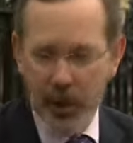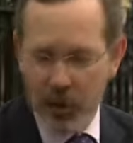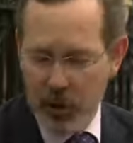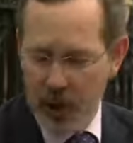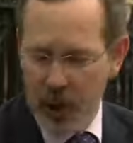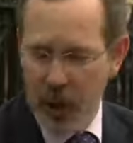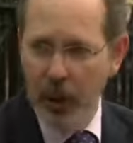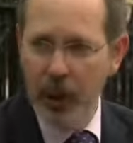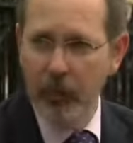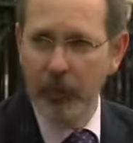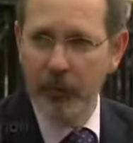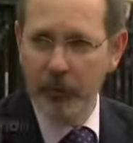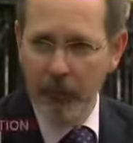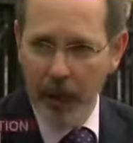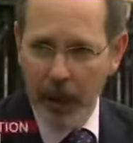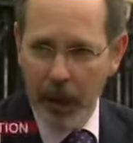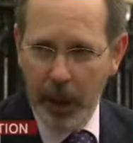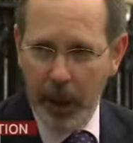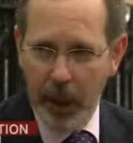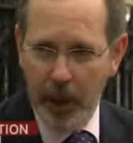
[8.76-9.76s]
or so that
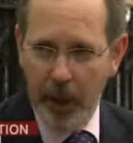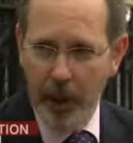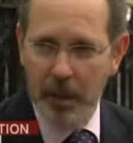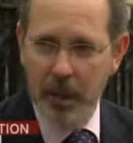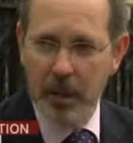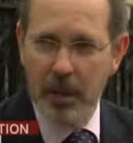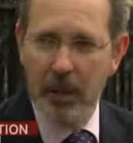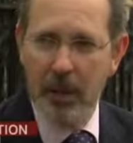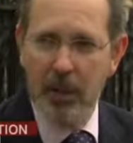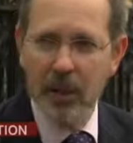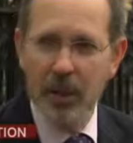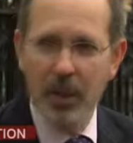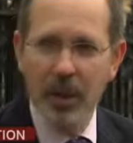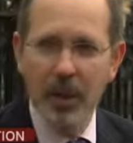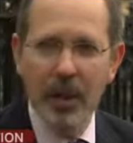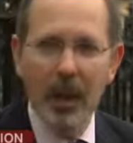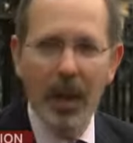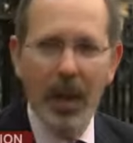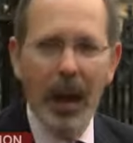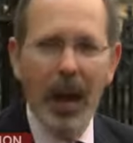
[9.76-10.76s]
followed,
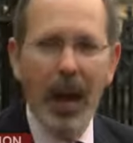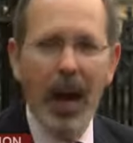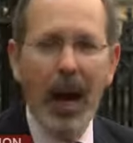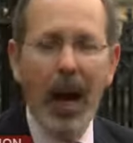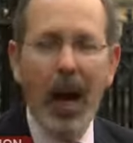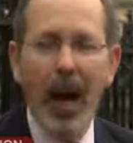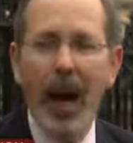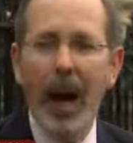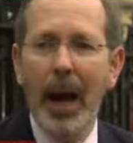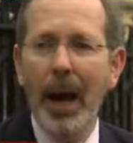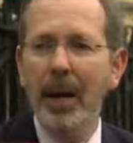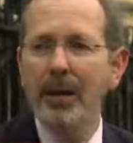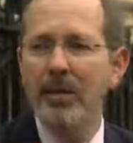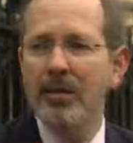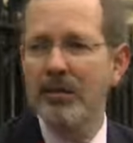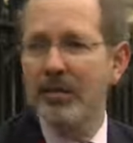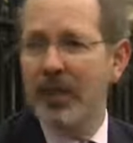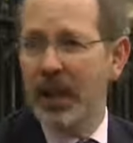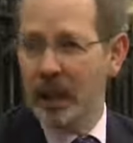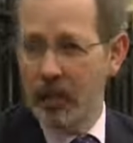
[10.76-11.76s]
I
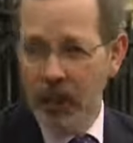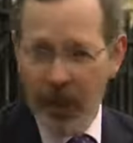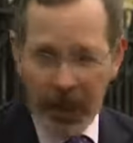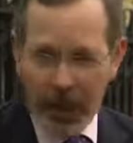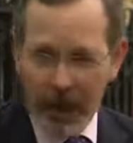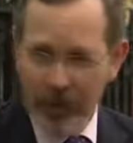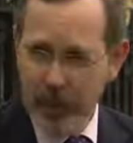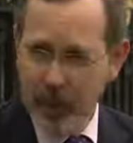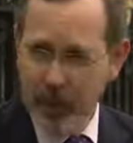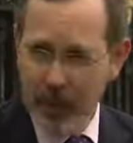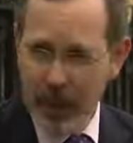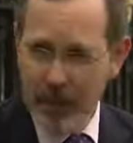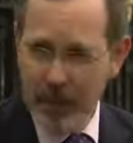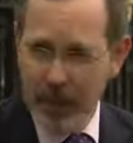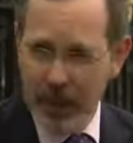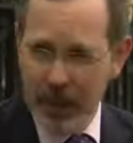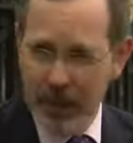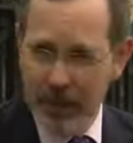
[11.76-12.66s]
felt my life was over.